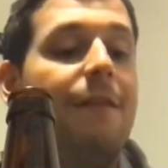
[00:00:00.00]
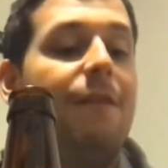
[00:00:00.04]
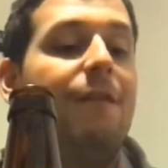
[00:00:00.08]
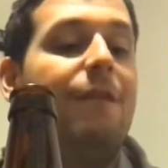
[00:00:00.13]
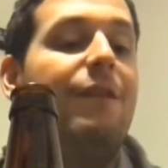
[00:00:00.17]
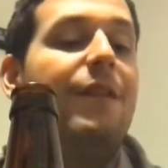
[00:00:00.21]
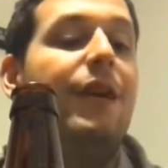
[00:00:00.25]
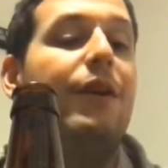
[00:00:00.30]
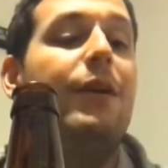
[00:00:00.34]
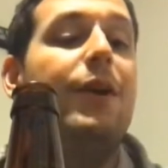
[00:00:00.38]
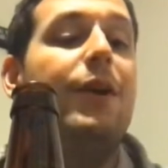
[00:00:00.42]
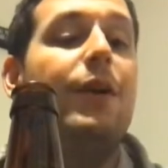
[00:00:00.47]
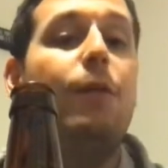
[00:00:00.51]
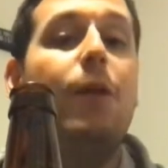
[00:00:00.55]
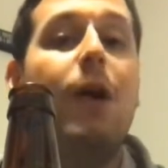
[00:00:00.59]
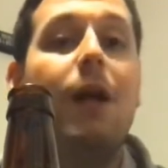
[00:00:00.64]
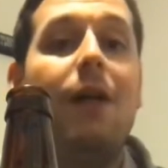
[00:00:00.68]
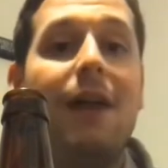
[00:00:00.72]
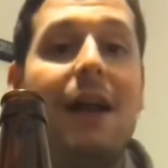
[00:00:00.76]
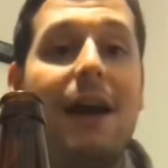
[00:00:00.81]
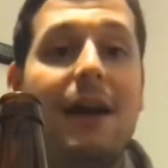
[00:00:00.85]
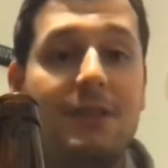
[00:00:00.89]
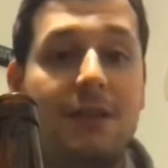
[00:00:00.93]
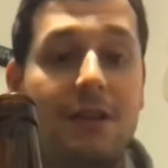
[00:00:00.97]
Very
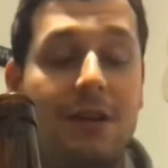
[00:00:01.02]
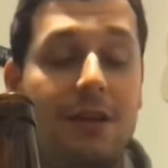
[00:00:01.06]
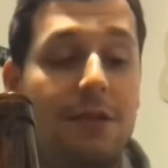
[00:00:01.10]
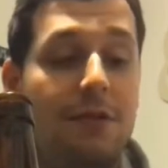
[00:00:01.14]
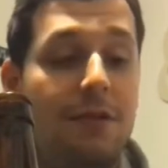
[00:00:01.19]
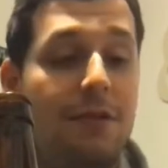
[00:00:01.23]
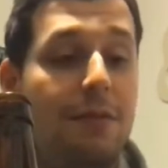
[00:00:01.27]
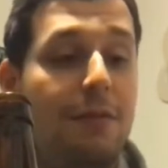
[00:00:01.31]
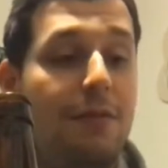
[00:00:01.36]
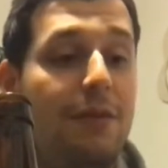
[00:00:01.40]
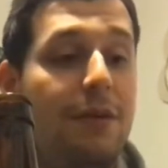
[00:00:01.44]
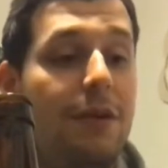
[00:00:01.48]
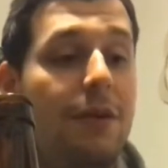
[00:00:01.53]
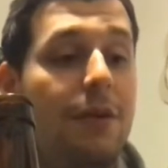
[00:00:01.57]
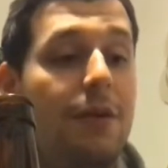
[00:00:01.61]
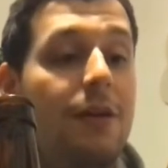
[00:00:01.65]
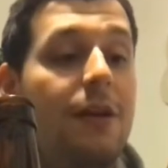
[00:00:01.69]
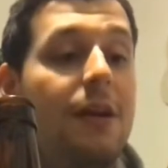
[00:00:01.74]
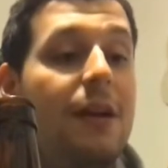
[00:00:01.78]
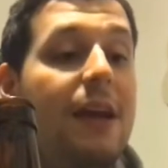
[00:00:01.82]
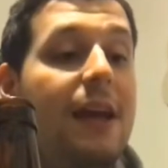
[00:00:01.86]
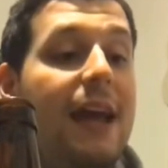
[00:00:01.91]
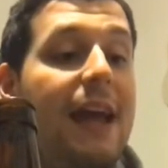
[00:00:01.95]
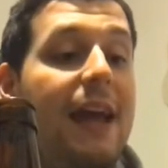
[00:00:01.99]
well executed beer.
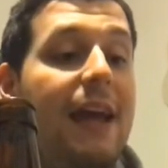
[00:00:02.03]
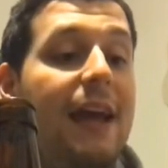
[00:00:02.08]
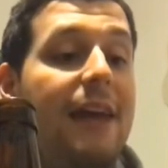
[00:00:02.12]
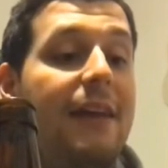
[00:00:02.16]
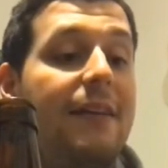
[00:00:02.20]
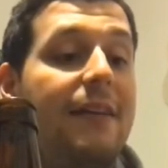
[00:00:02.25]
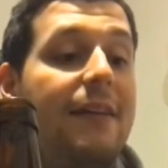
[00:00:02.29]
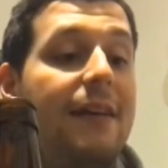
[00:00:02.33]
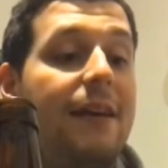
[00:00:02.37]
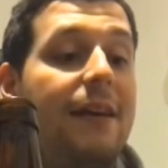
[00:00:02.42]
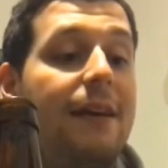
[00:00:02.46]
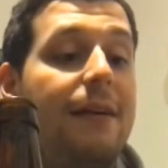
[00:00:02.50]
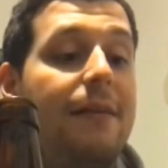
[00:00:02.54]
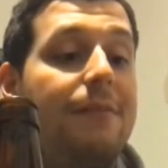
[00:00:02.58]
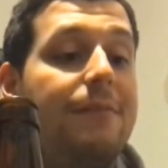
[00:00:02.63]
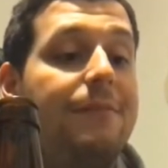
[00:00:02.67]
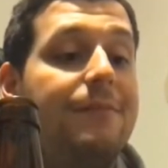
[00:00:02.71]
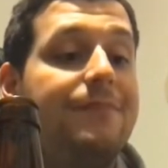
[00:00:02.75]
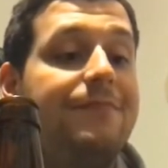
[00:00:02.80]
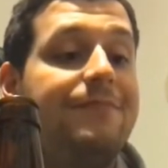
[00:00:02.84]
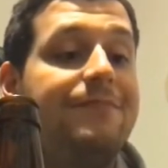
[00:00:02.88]
And um,